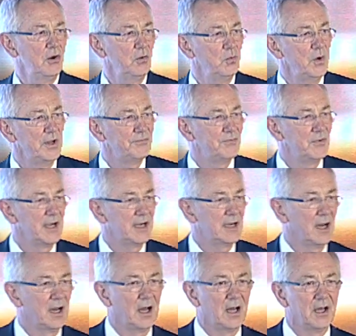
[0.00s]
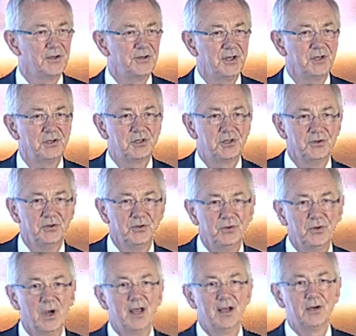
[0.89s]
with regard
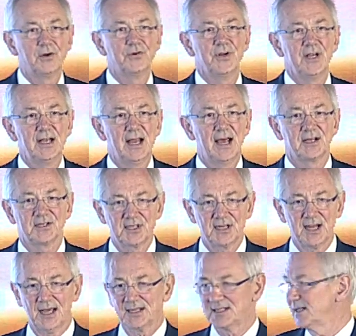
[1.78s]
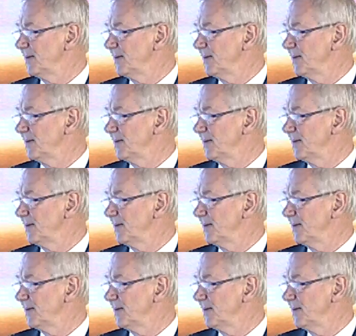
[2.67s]
to greenhouse gas